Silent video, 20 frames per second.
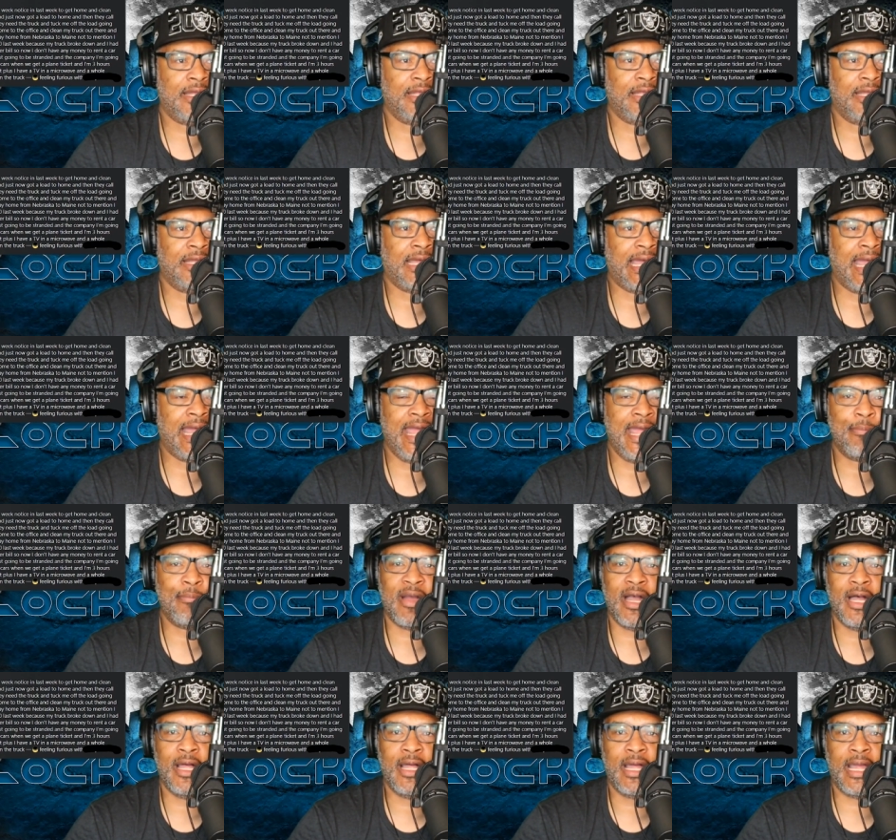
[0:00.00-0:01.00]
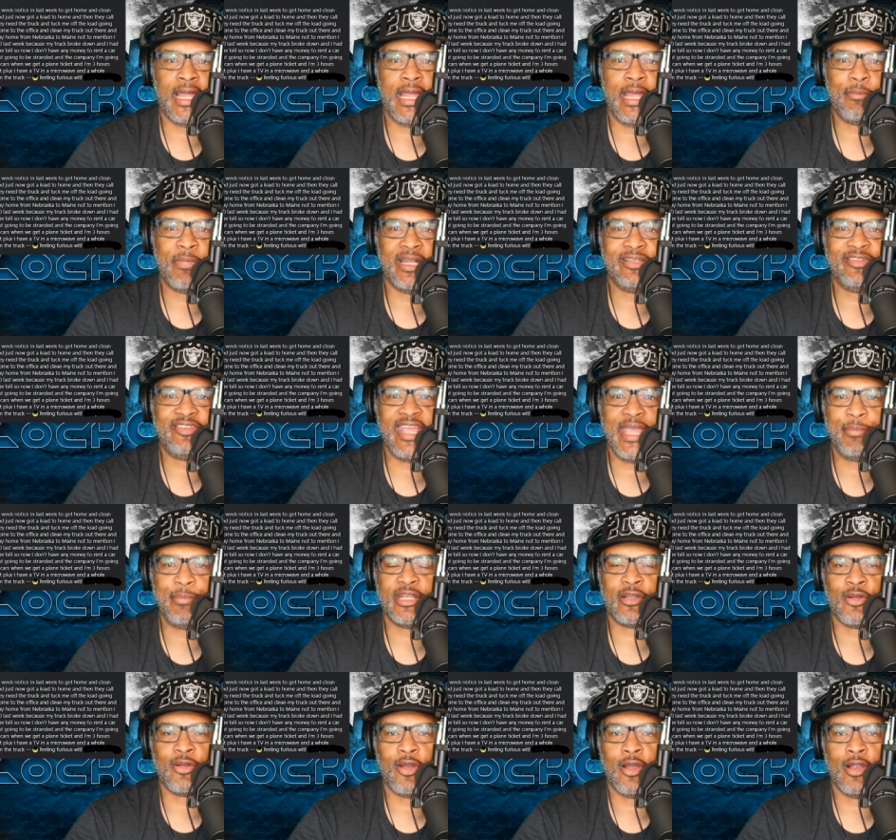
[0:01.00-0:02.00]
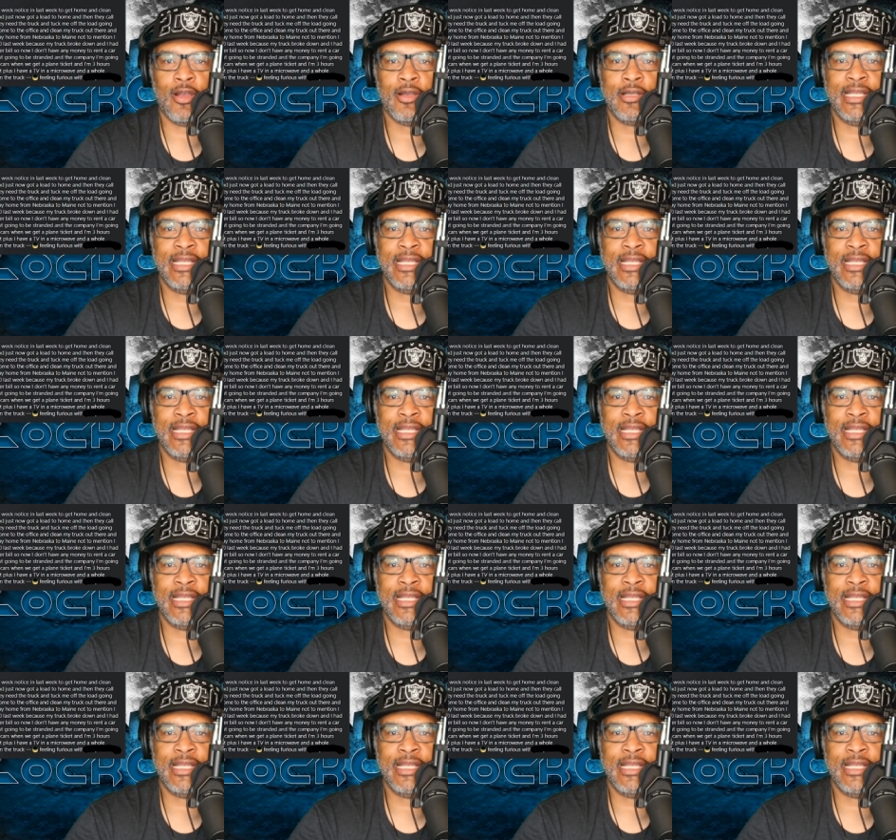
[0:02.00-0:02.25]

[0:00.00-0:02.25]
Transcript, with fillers: I had my I had my debit card,